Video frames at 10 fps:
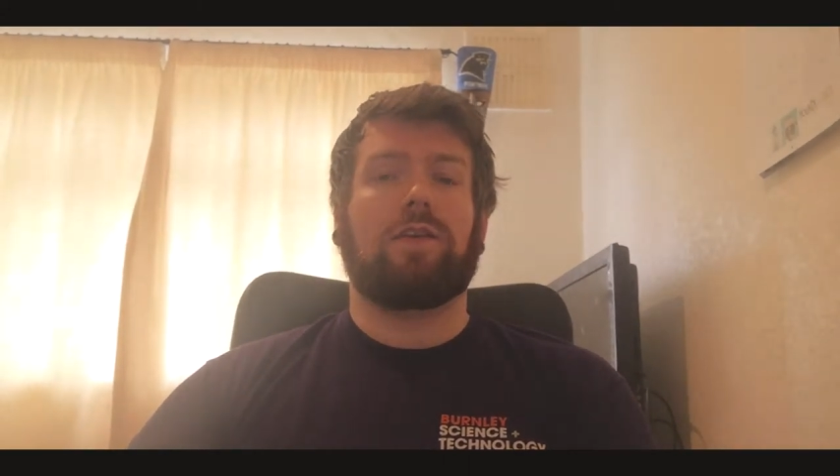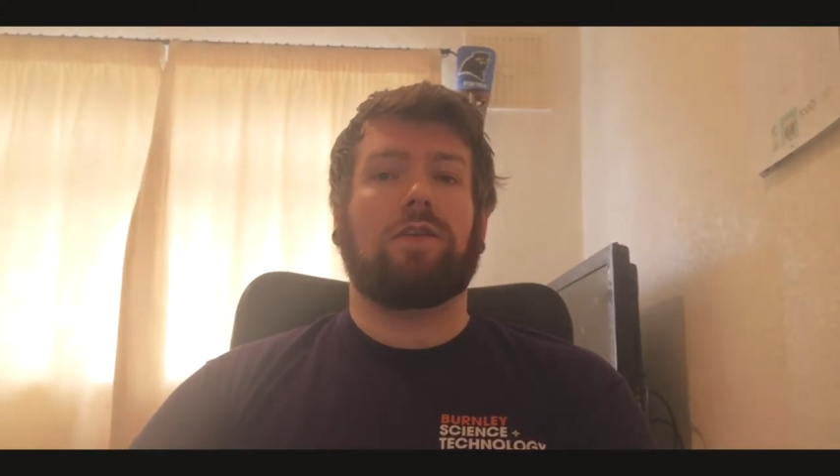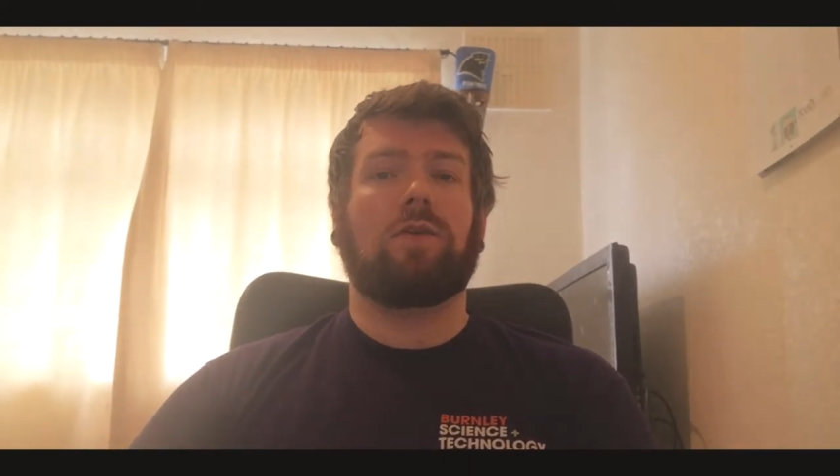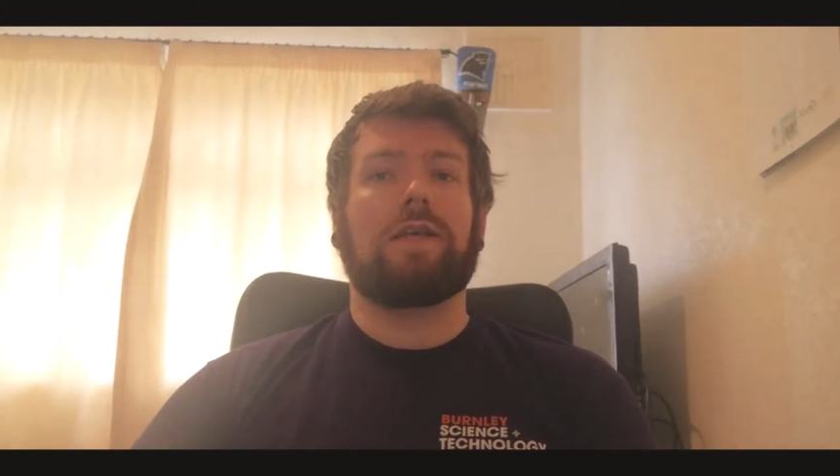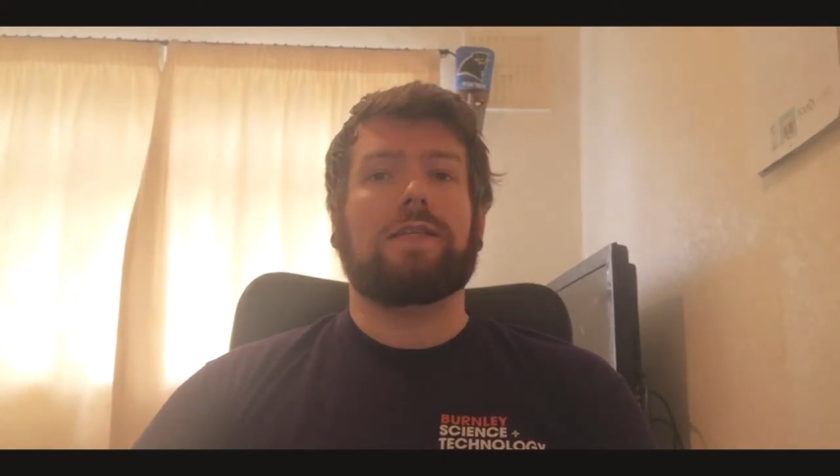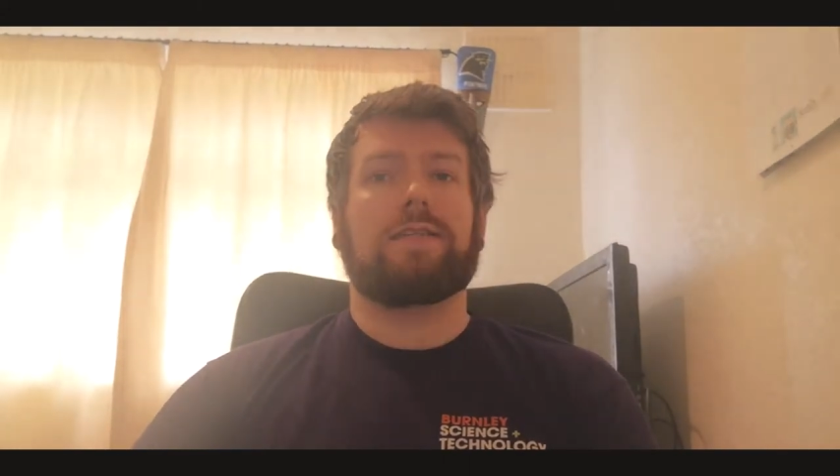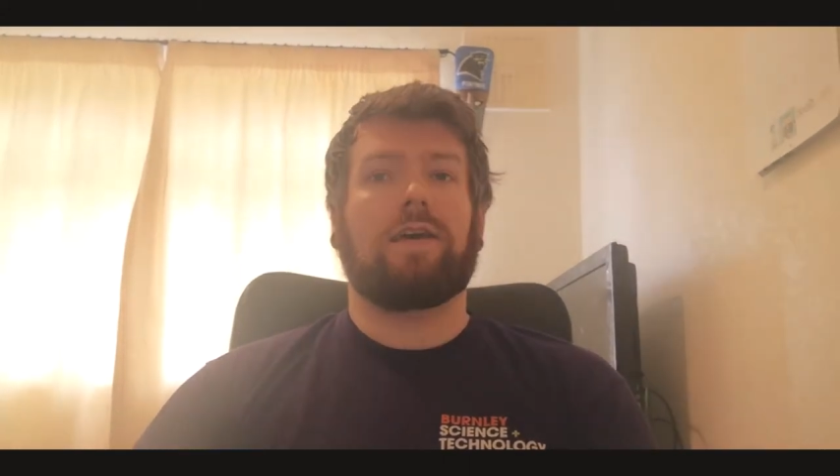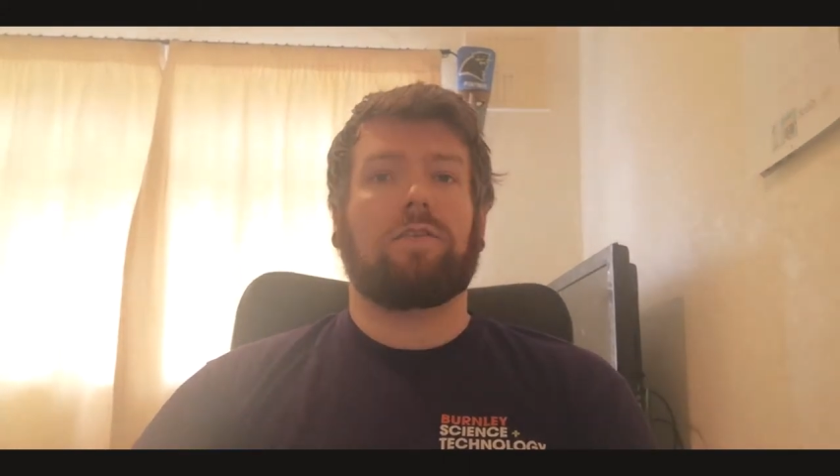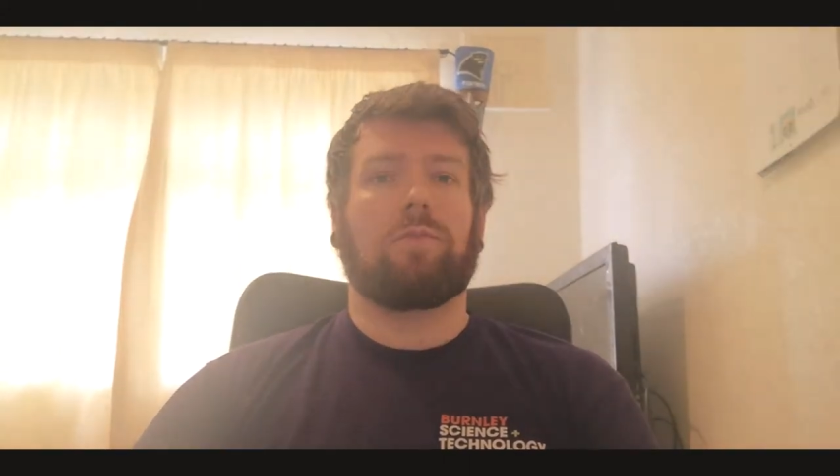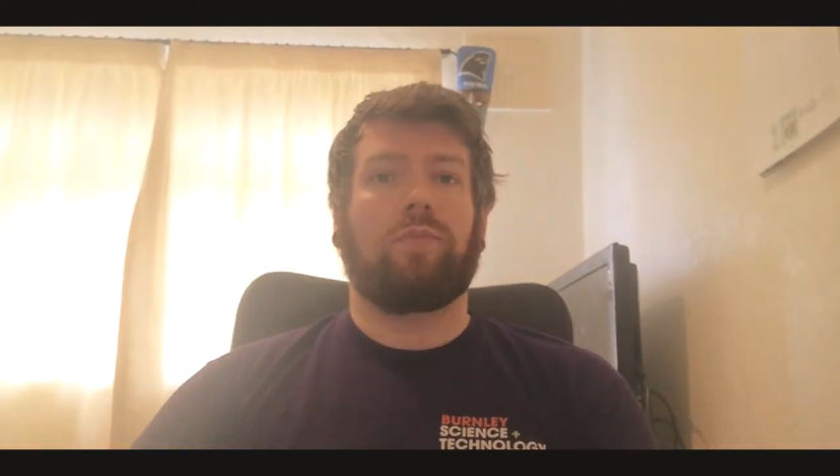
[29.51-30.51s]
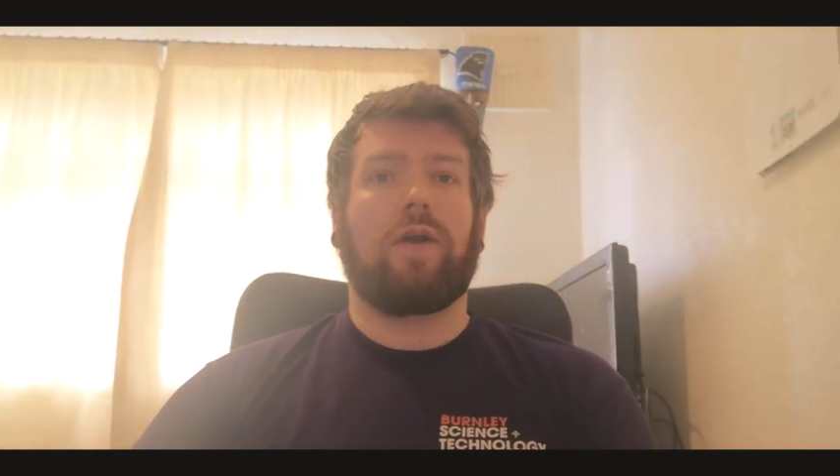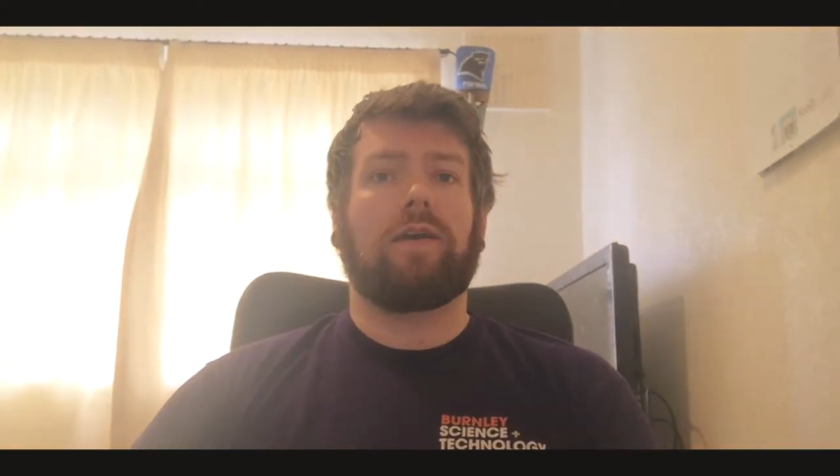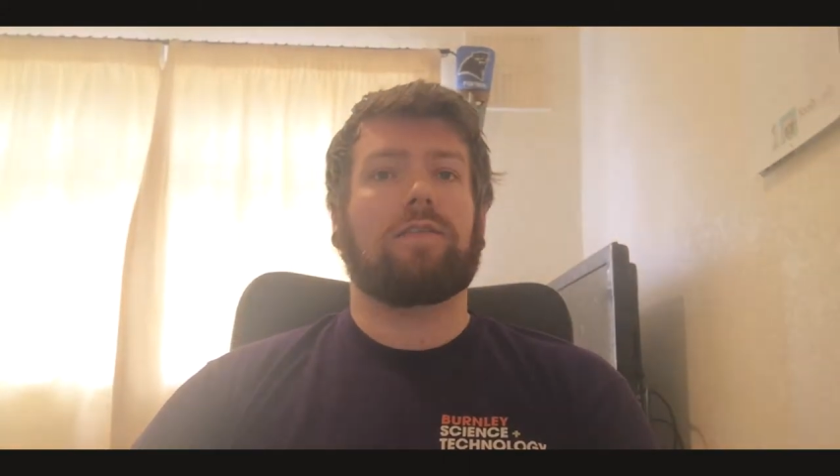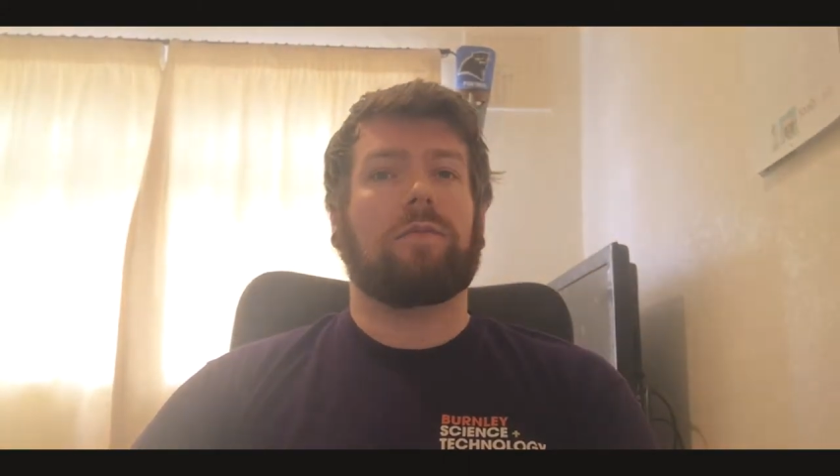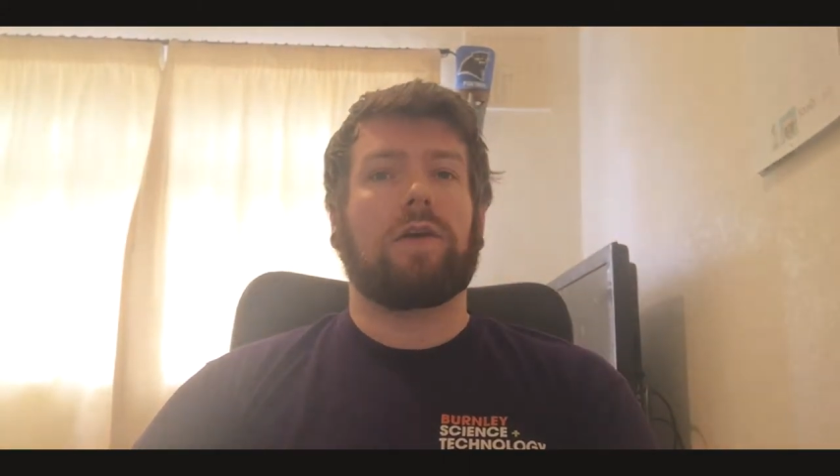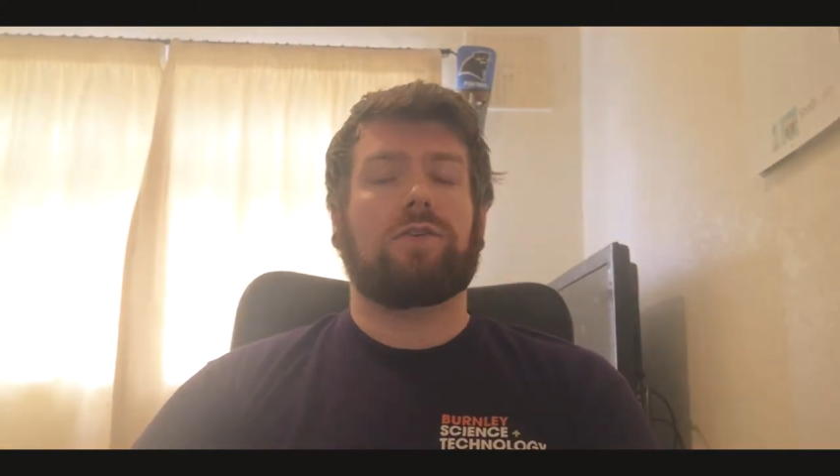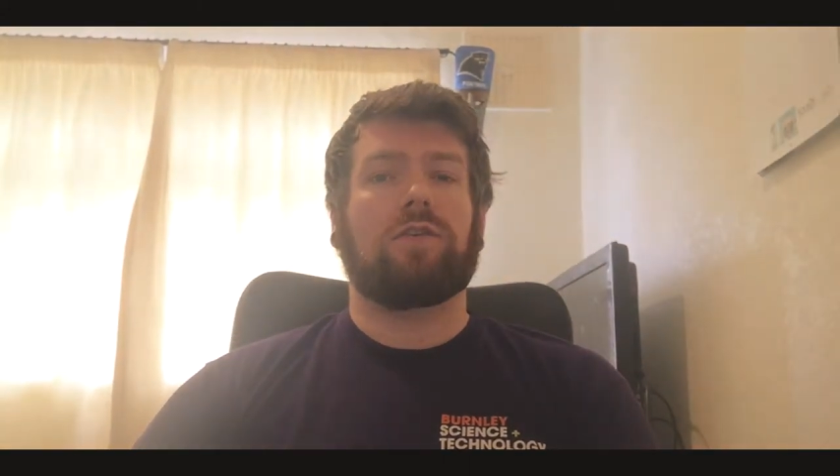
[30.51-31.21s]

you do need to take some breaks to make